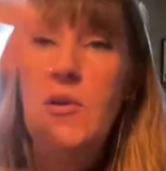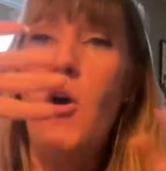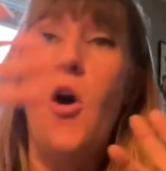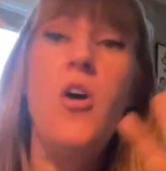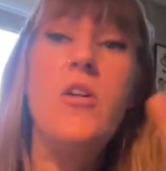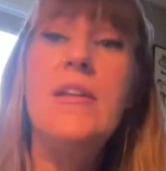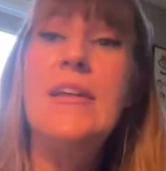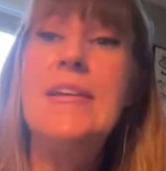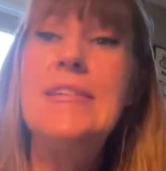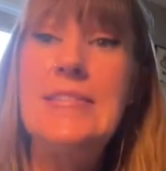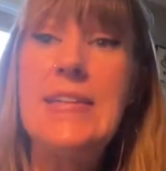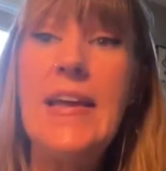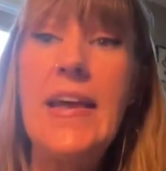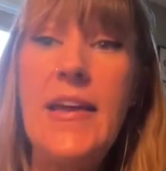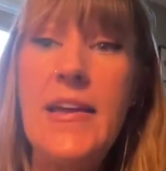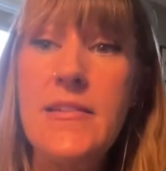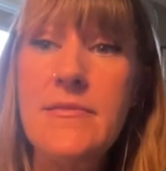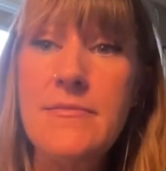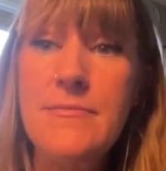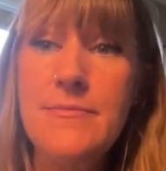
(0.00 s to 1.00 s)
All I
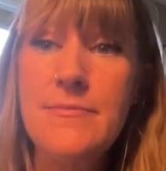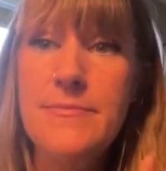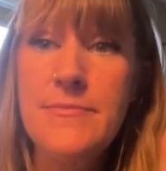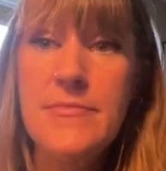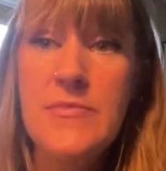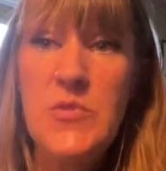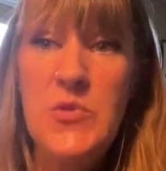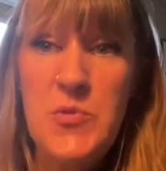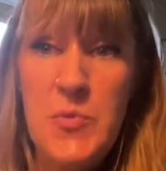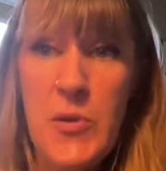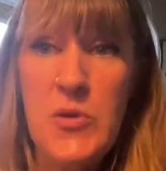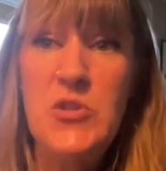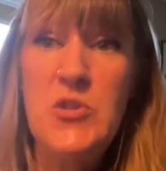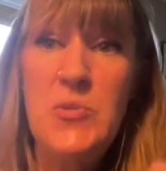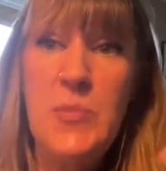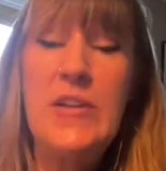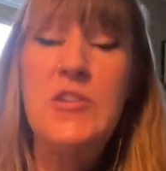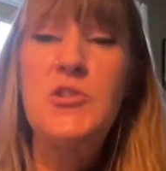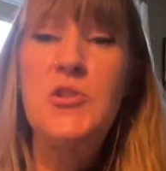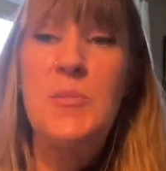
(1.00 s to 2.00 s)
did was post a
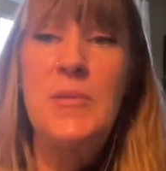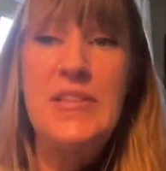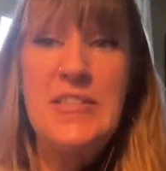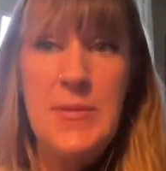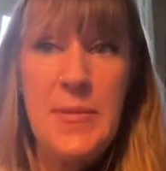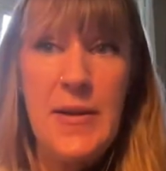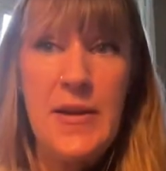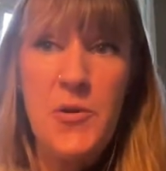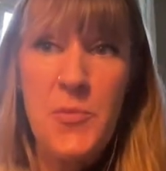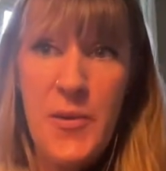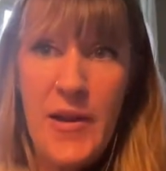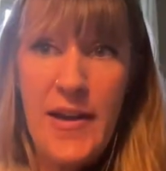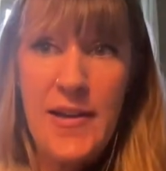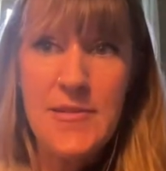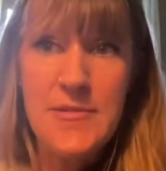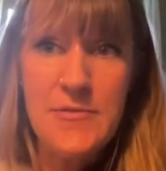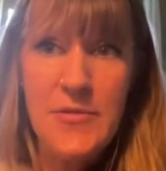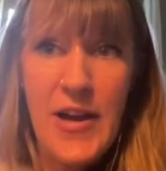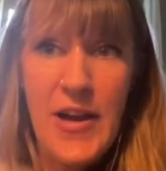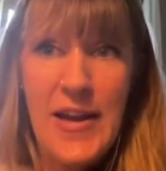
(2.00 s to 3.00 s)
picture of my tomato plant,
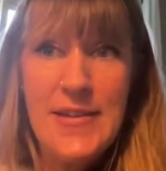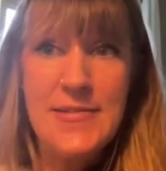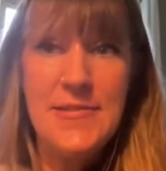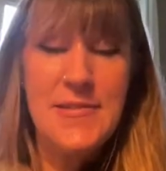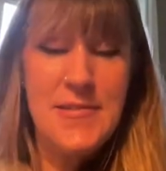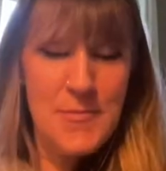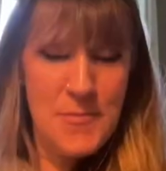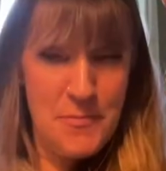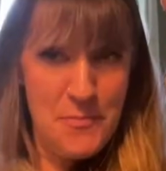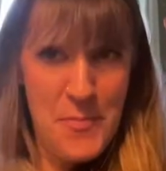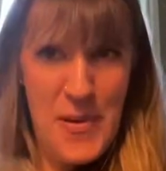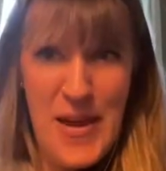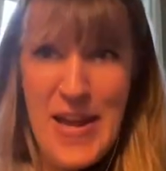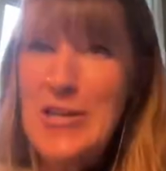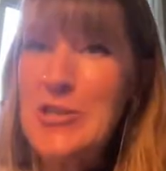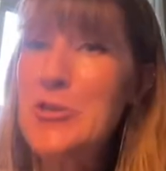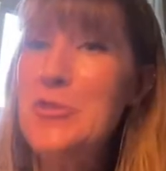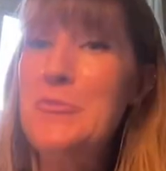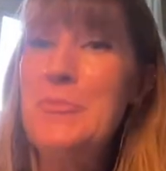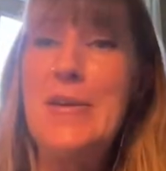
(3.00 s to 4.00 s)
right?
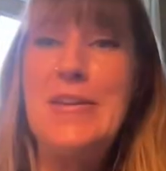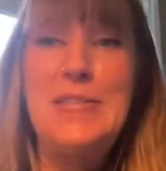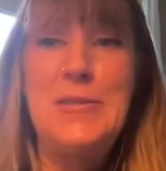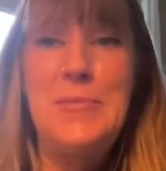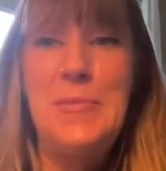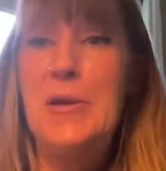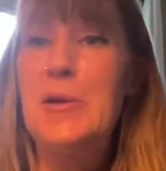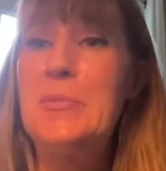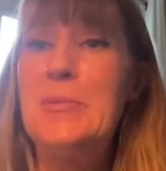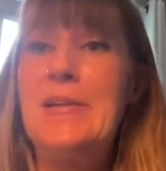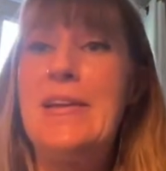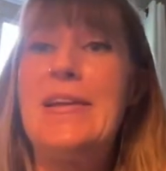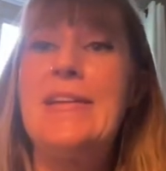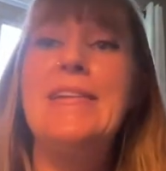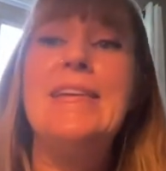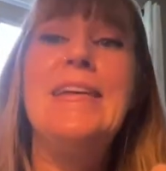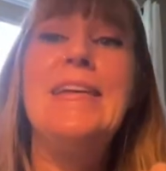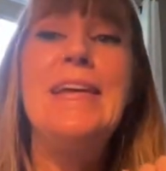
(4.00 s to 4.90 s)
Picture of my tomato plant.